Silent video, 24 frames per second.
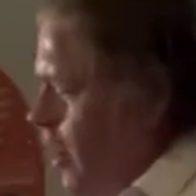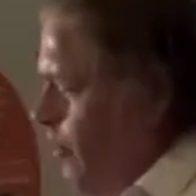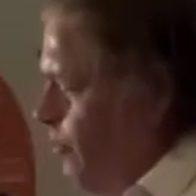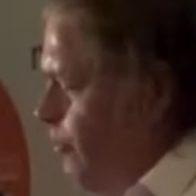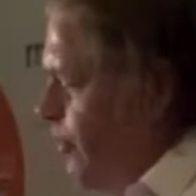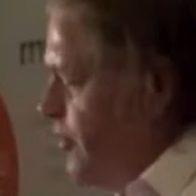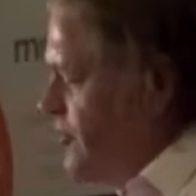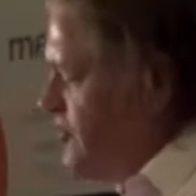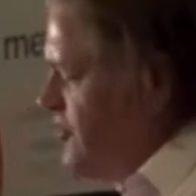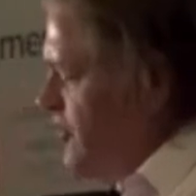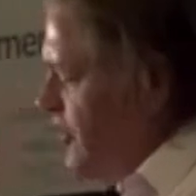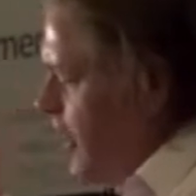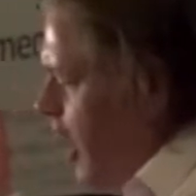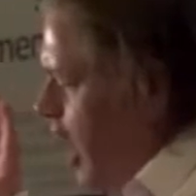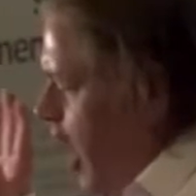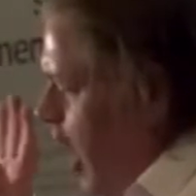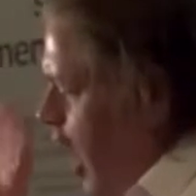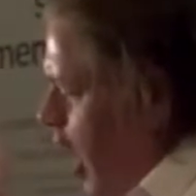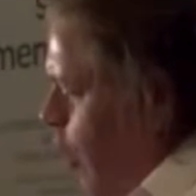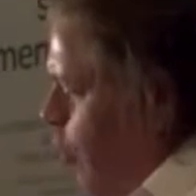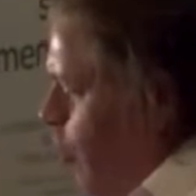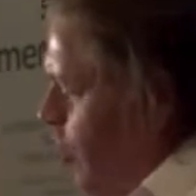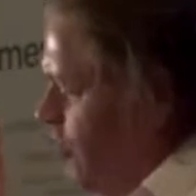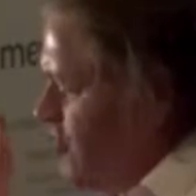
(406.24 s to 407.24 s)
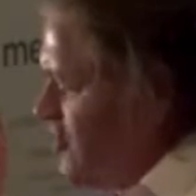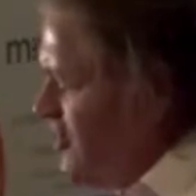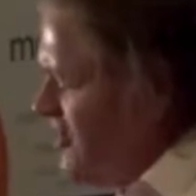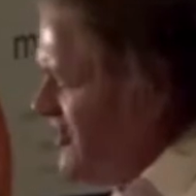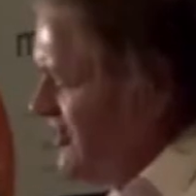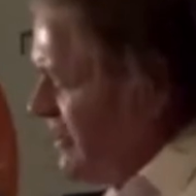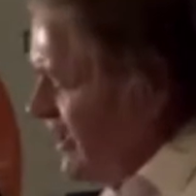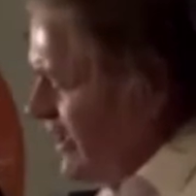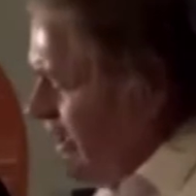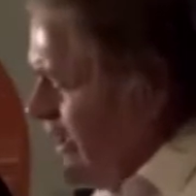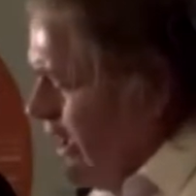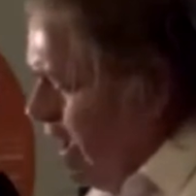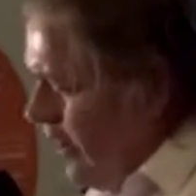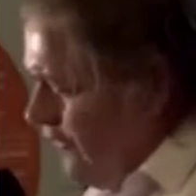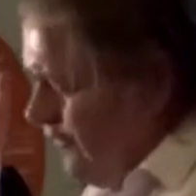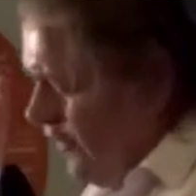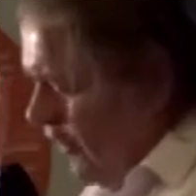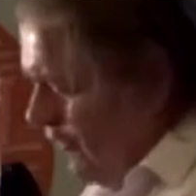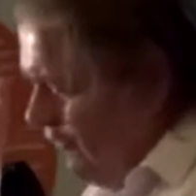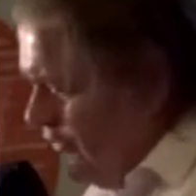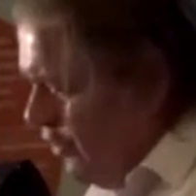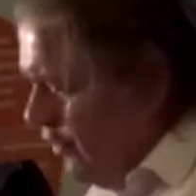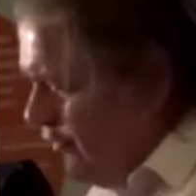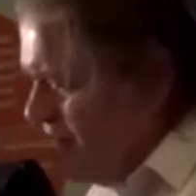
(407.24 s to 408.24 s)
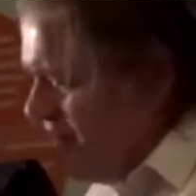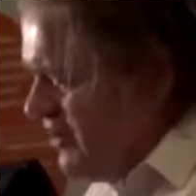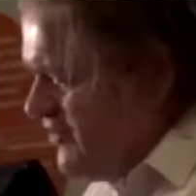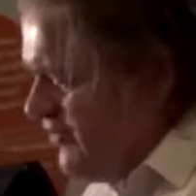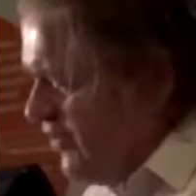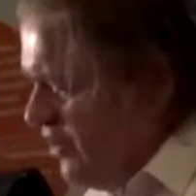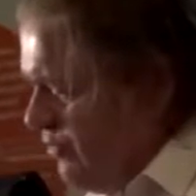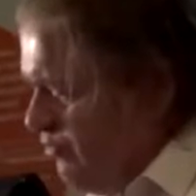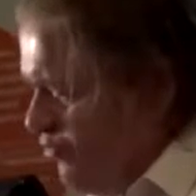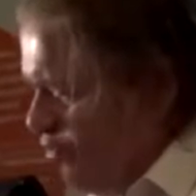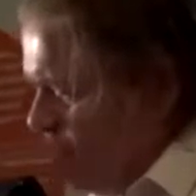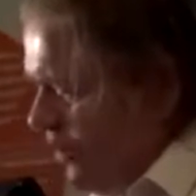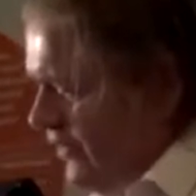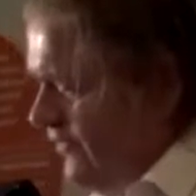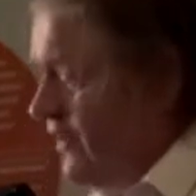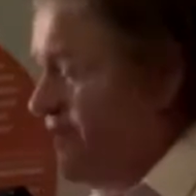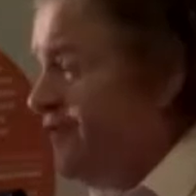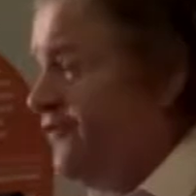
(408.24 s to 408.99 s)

But I want to say a few things very briefly.